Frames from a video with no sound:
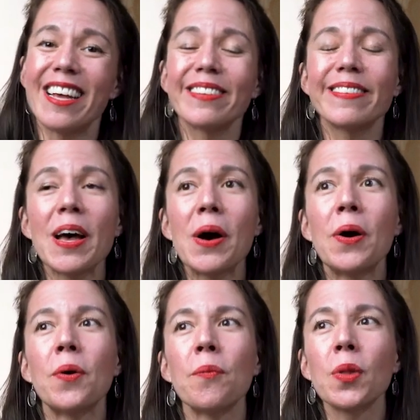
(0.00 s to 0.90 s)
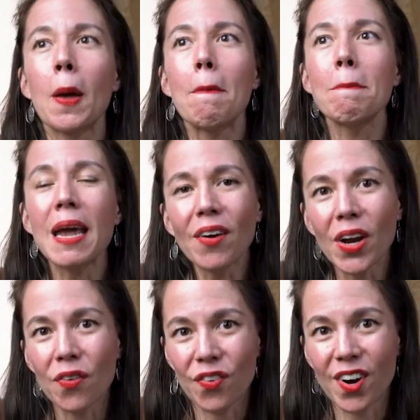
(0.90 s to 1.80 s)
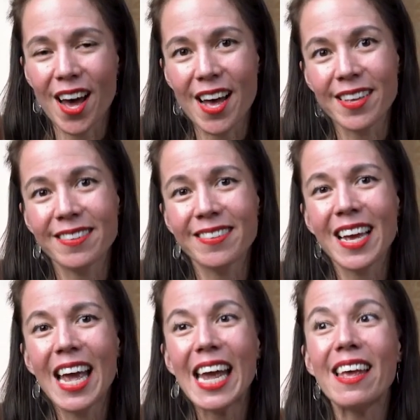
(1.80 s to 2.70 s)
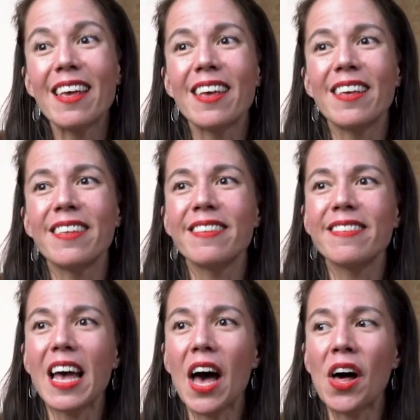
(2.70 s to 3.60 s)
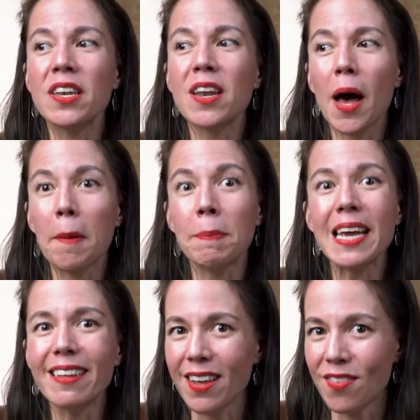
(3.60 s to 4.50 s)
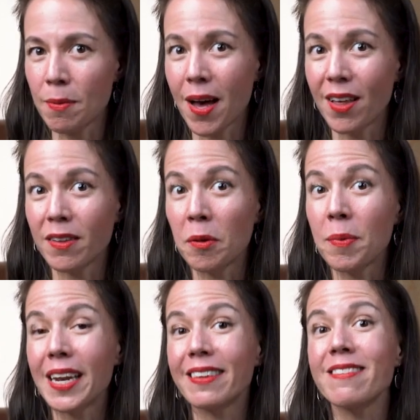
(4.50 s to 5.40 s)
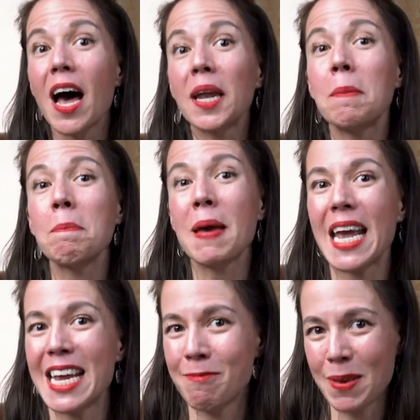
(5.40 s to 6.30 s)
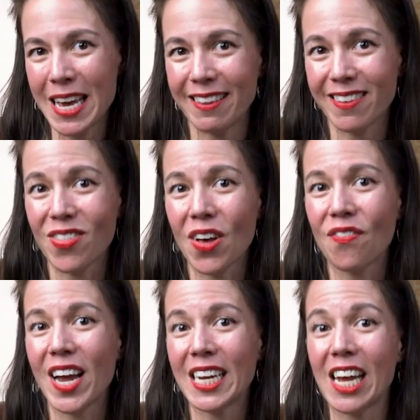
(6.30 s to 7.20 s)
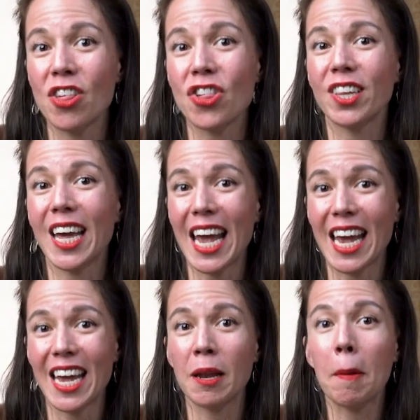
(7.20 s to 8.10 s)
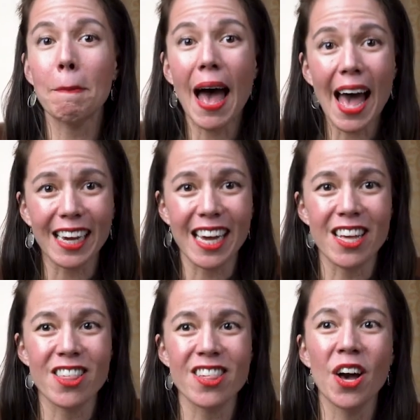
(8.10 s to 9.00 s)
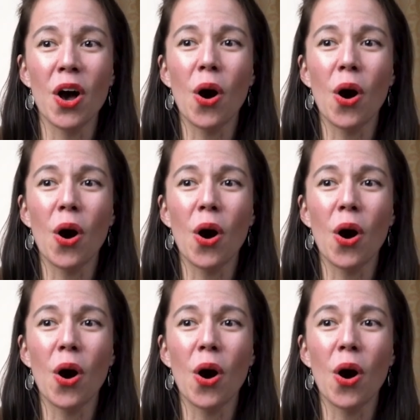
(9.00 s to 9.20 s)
So merit for us is a piece of the puzzle, but it's not a main piece of the financial aid package